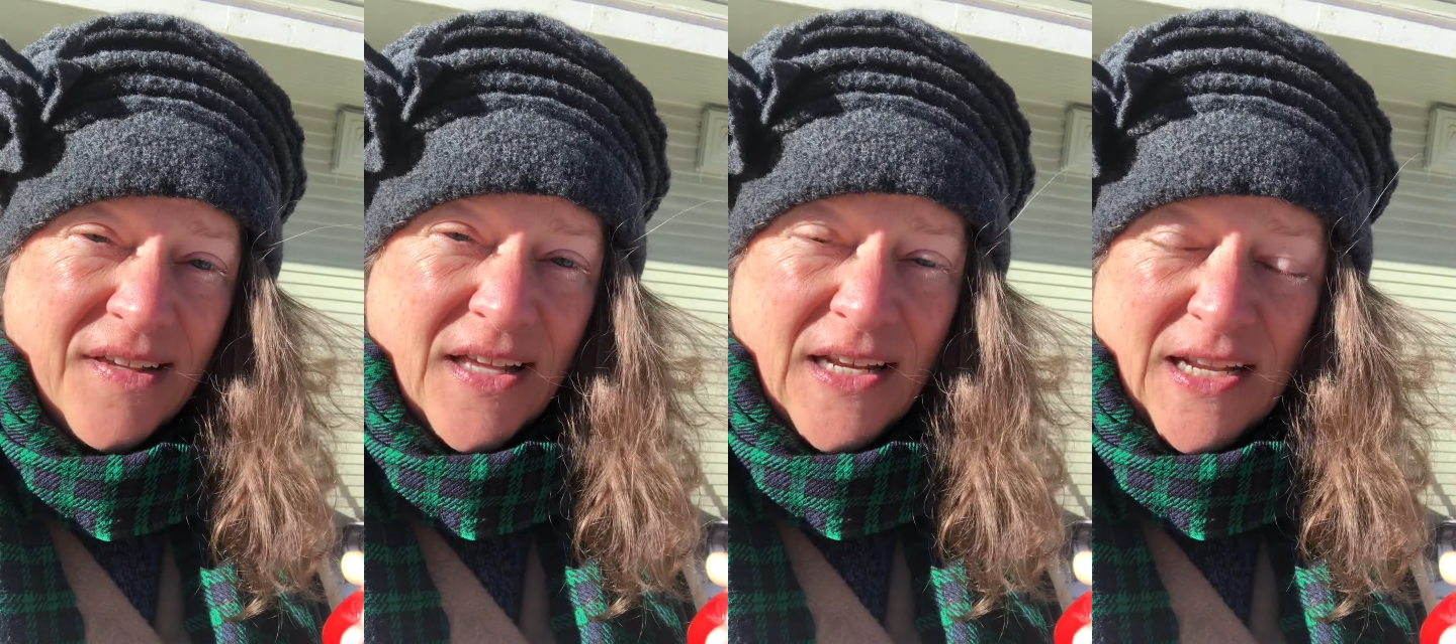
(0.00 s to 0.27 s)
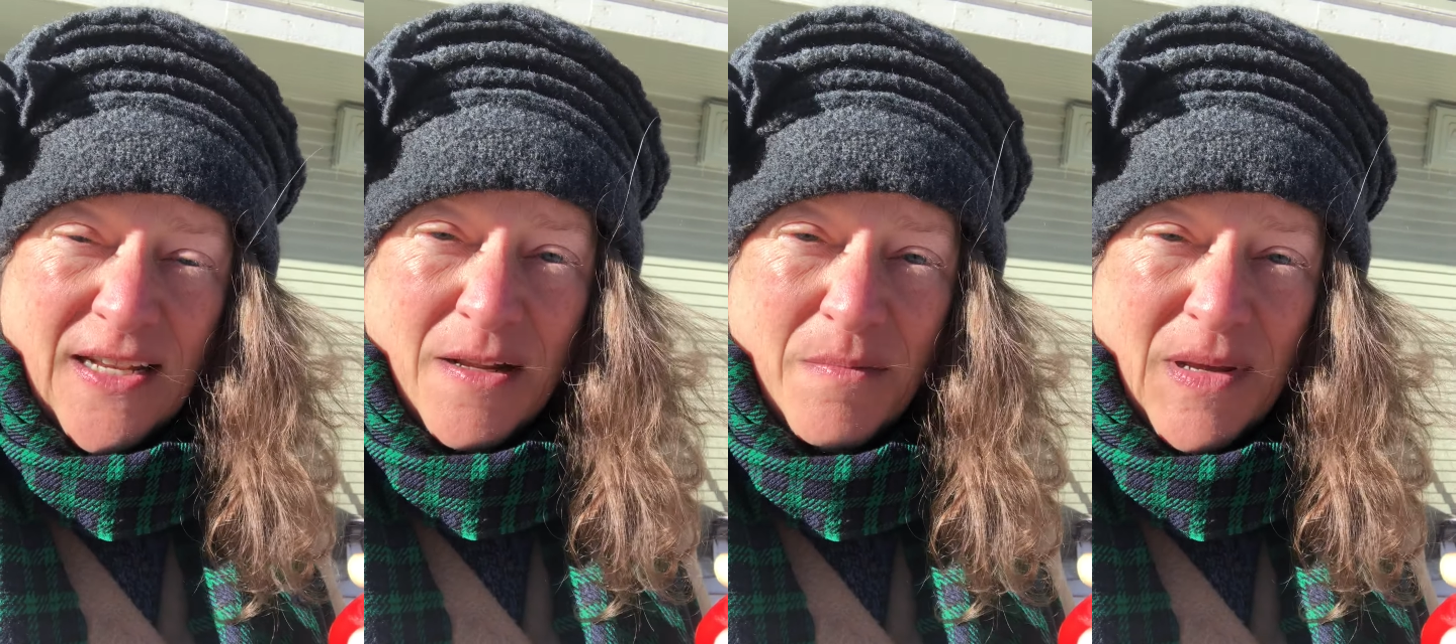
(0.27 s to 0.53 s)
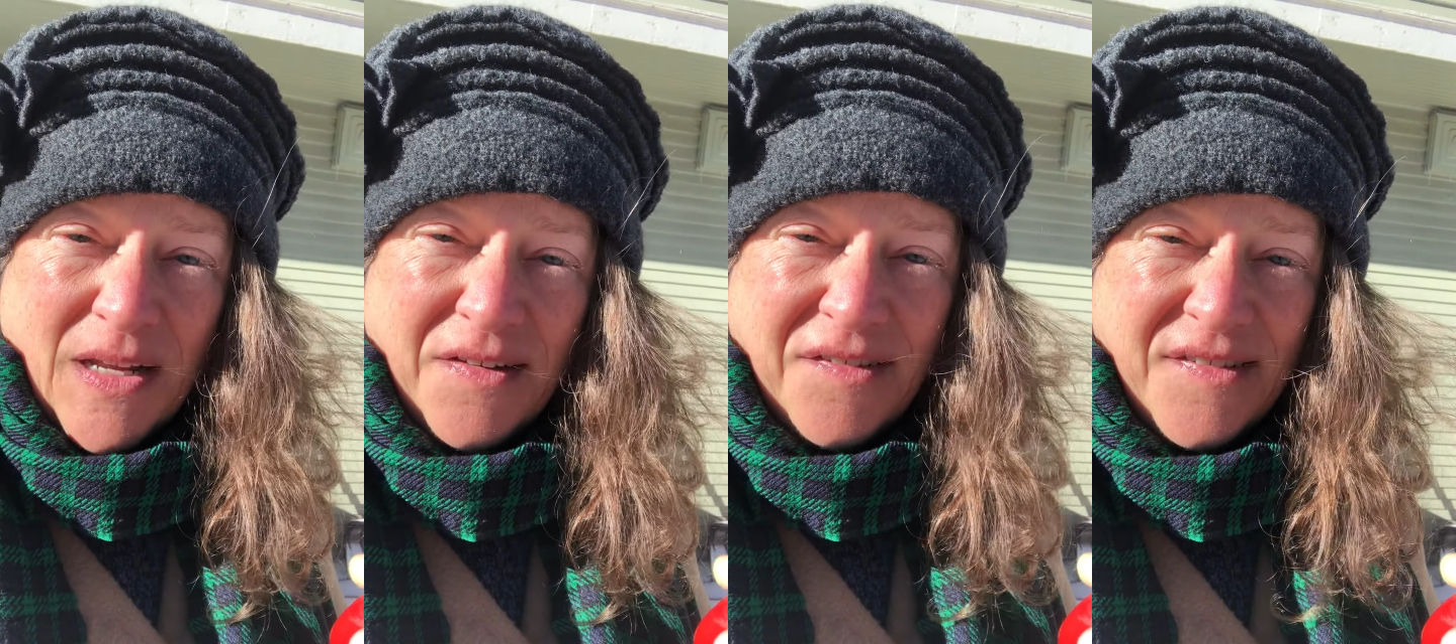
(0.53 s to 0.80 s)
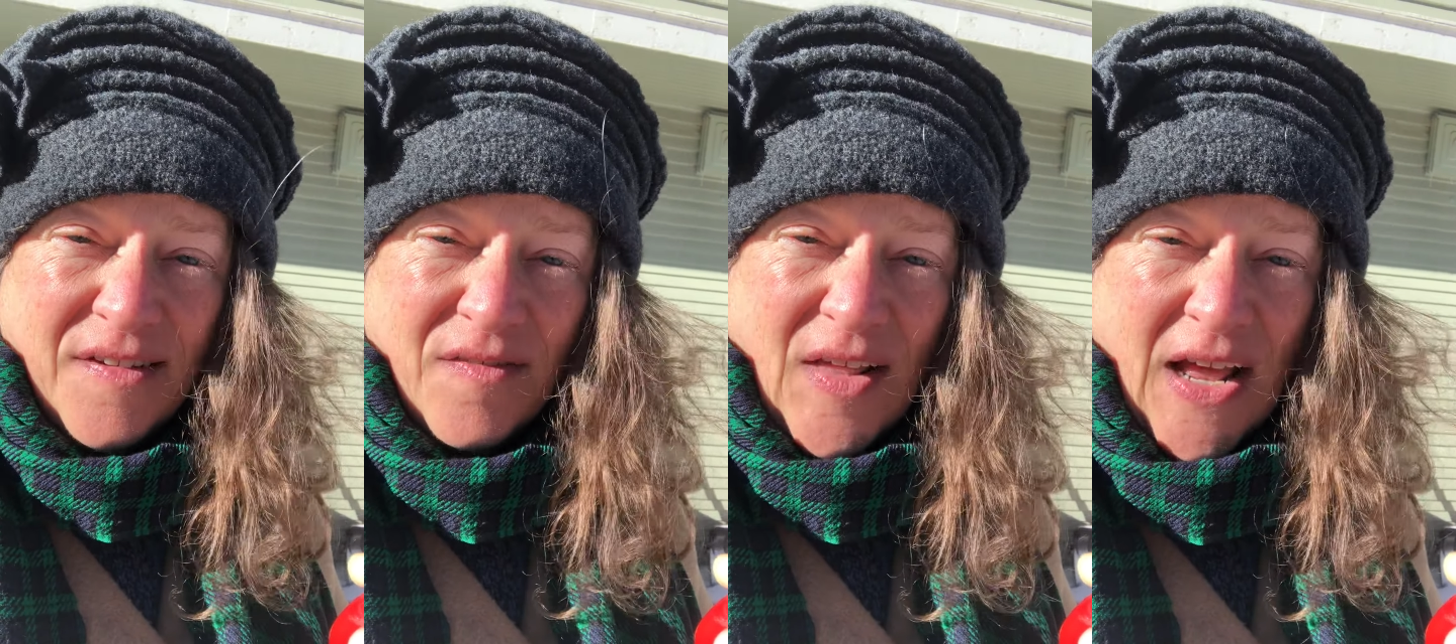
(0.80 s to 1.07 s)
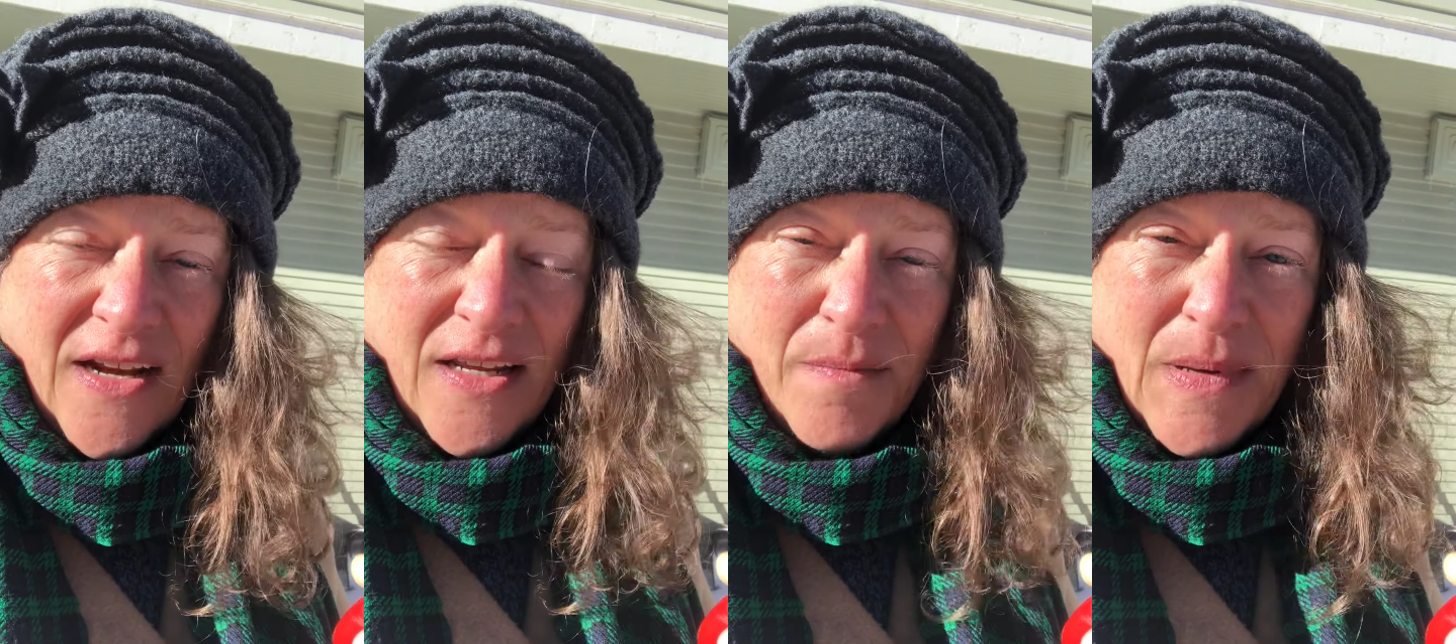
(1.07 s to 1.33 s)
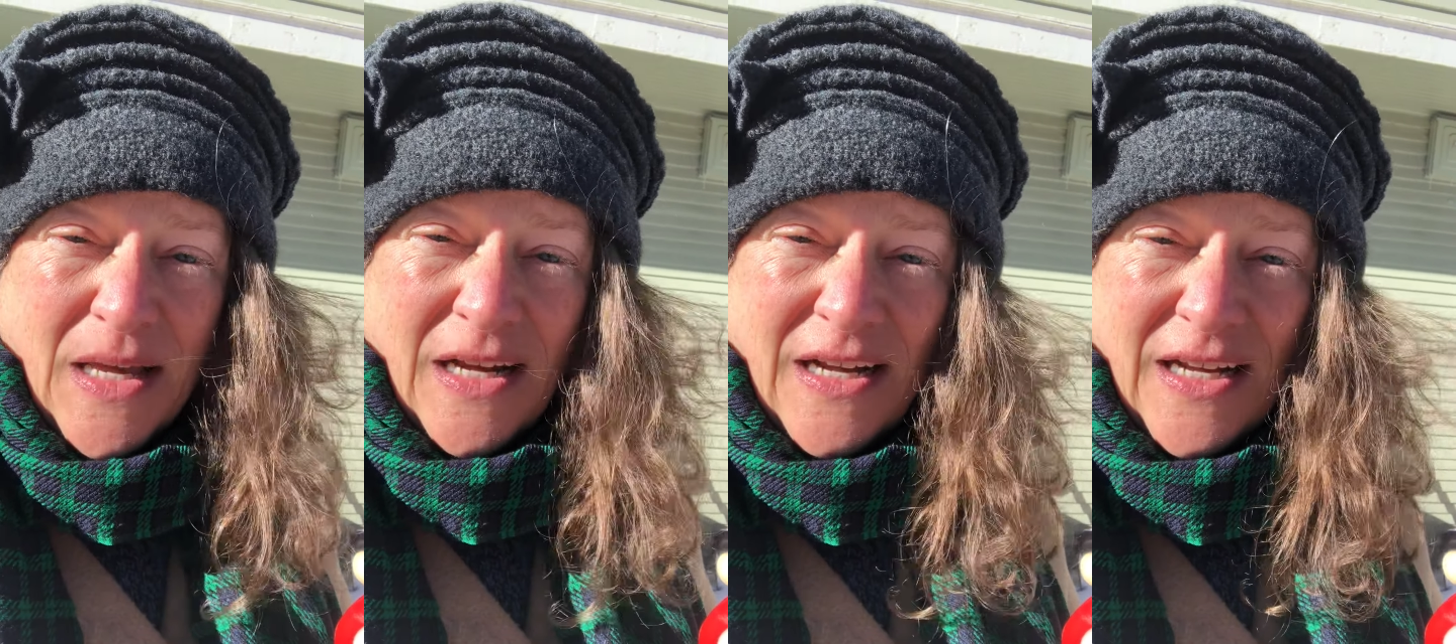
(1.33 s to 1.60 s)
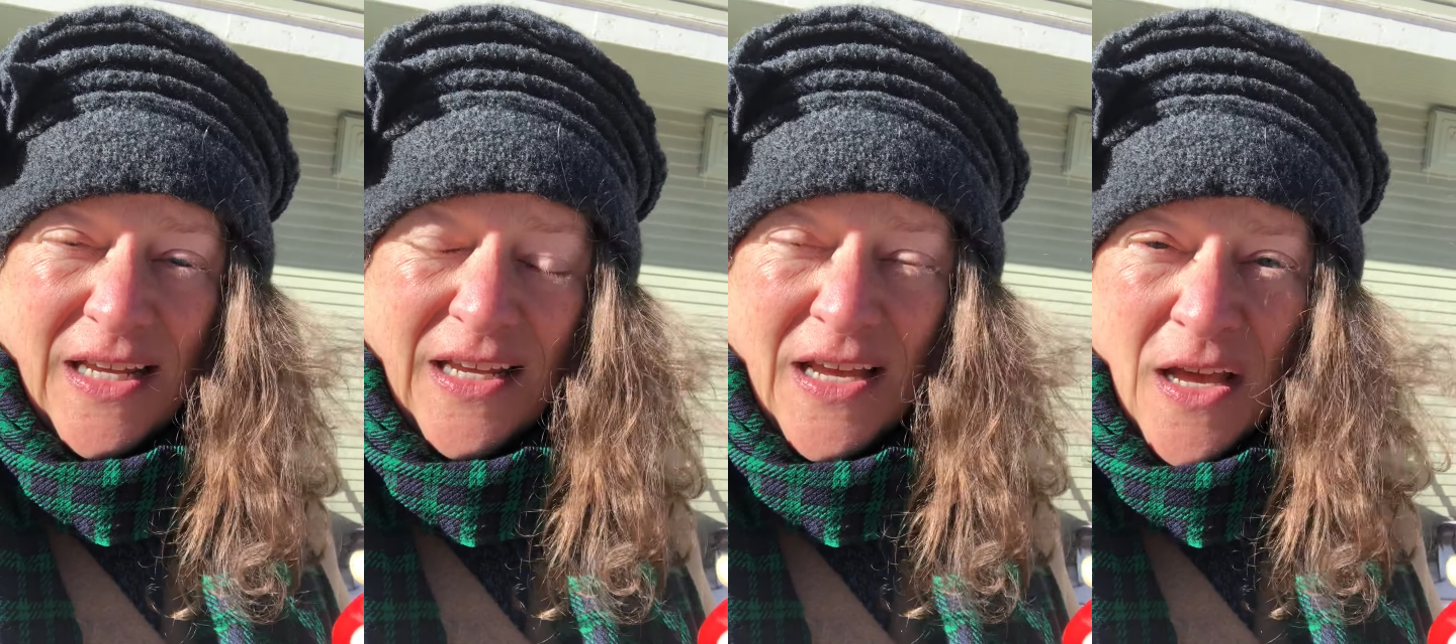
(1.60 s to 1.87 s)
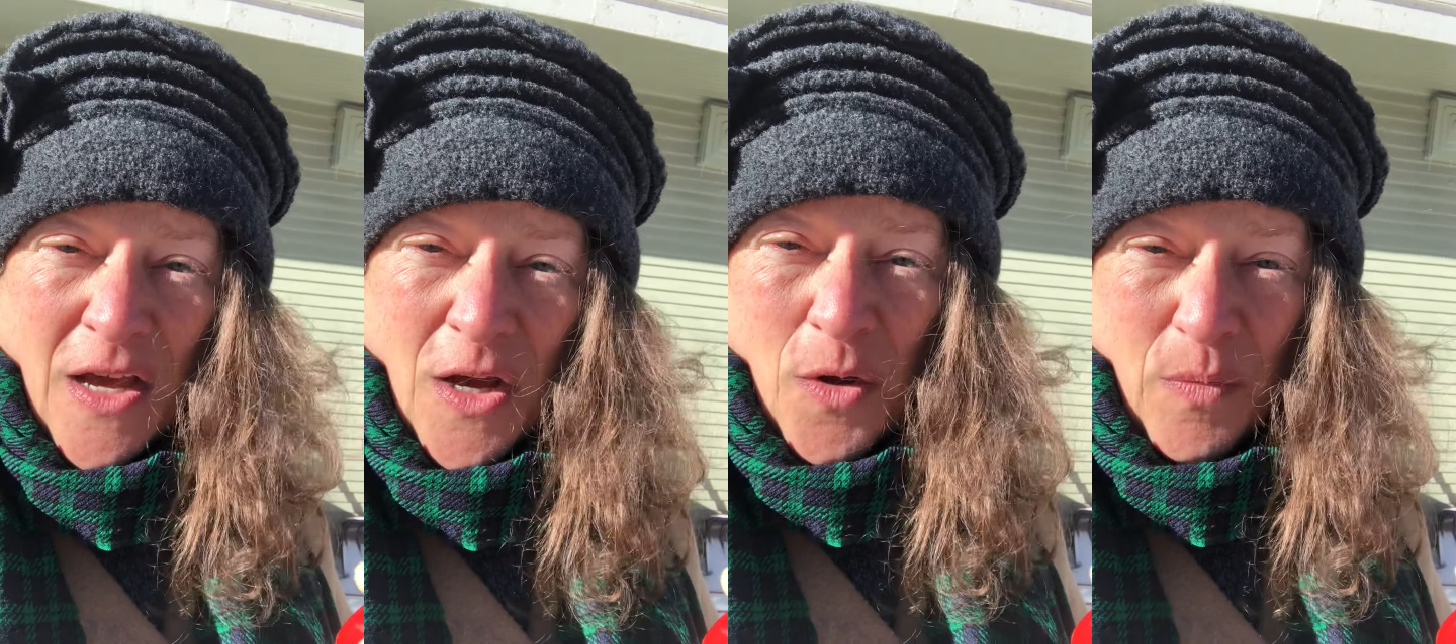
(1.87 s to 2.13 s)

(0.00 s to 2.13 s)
and in the midst of that humanity,